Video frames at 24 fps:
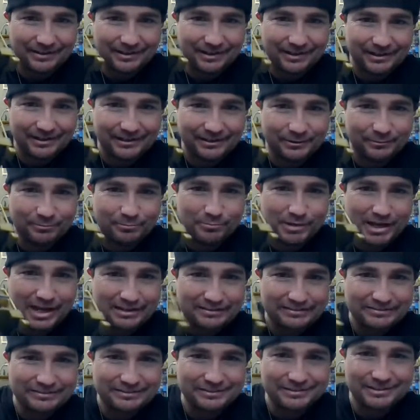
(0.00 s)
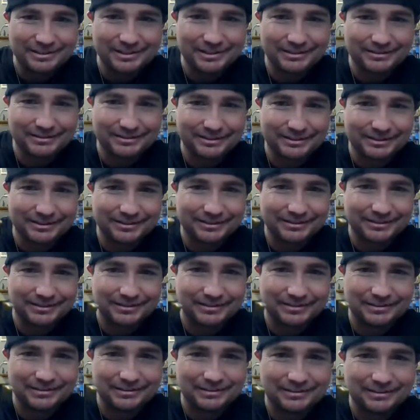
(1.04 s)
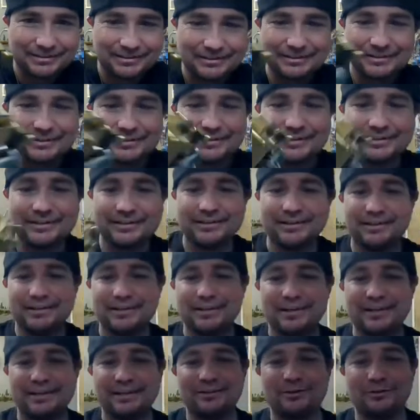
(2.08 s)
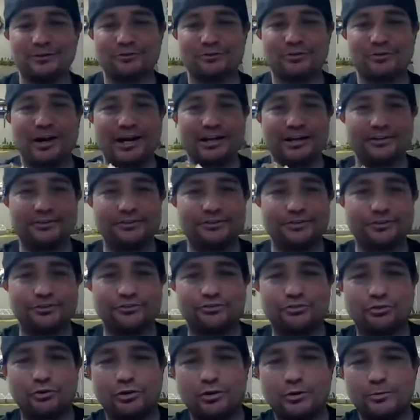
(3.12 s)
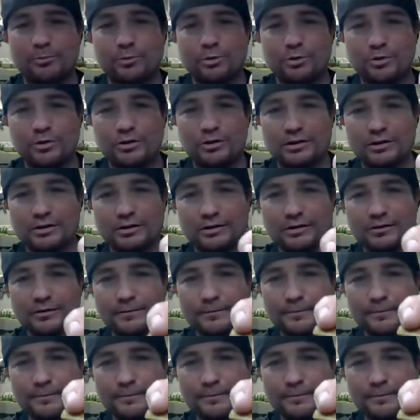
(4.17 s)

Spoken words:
A little bastard down there. And it goes right into the drawbar.